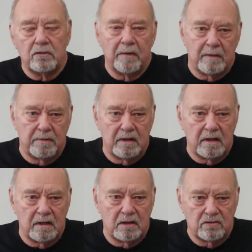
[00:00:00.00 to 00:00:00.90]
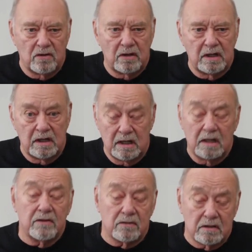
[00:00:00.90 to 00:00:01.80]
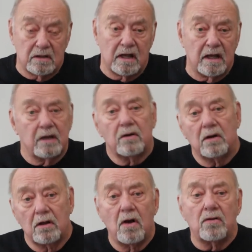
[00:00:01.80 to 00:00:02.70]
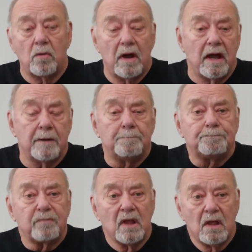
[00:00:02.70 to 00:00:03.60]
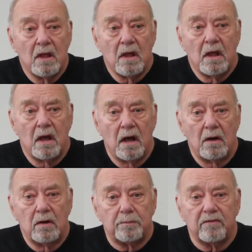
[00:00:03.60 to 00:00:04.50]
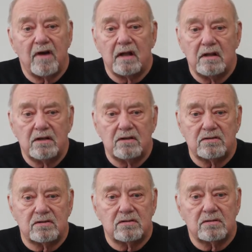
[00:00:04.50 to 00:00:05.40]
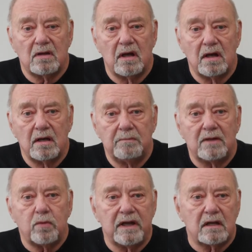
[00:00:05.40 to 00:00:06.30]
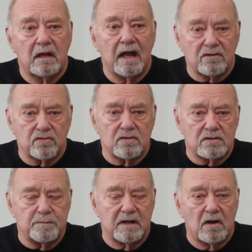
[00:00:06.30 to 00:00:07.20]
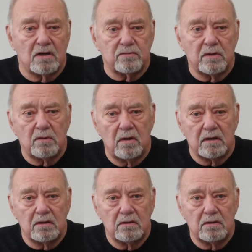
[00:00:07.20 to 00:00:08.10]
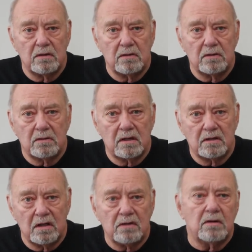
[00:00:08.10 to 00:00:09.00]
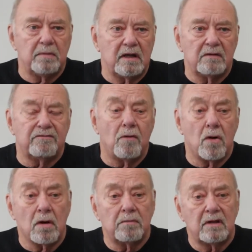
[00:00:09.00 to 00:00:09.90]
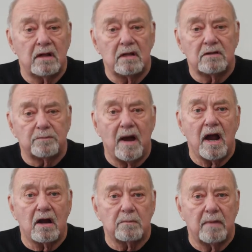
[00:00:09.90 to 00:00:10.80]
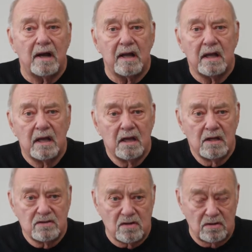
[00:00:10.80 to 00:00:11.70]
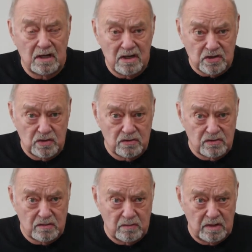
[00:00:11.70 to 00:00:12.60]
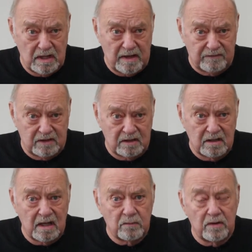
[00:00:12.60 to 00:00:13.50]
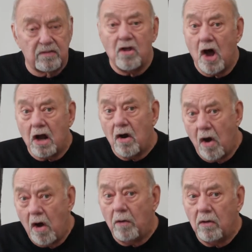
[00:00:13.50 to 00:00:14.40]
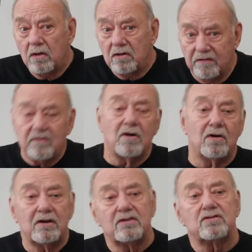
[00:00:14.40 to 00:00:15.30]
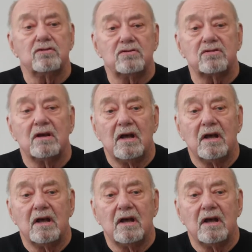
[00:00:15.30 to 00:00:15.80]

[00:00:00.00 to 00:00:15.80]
who may be joining in either today or along the way. We provide these midweek extras because we want you to continue to be informed and inspired by certain issues that we have to contend with. Not all difficult issues,